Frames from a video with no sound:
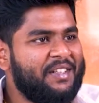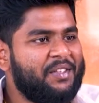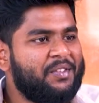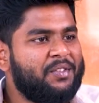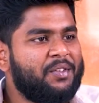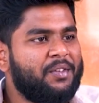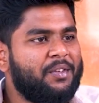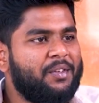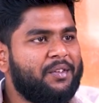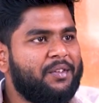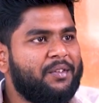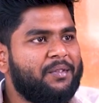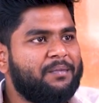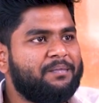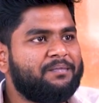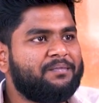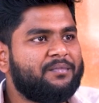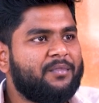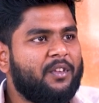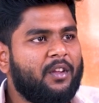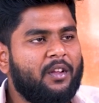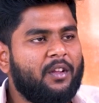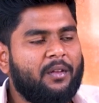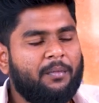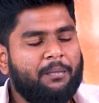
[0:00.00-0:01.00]
So,
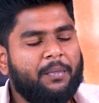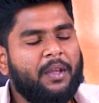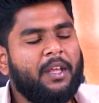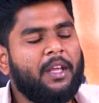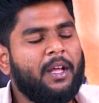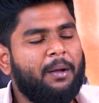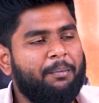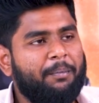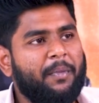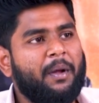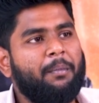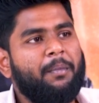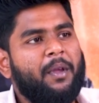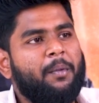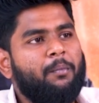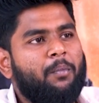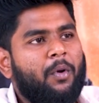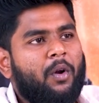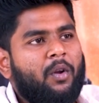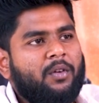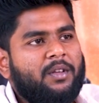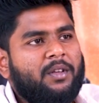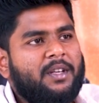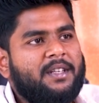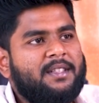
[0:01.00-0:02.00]
my upcoming
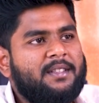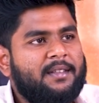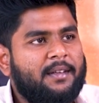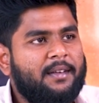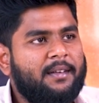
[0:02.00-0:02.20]
projects?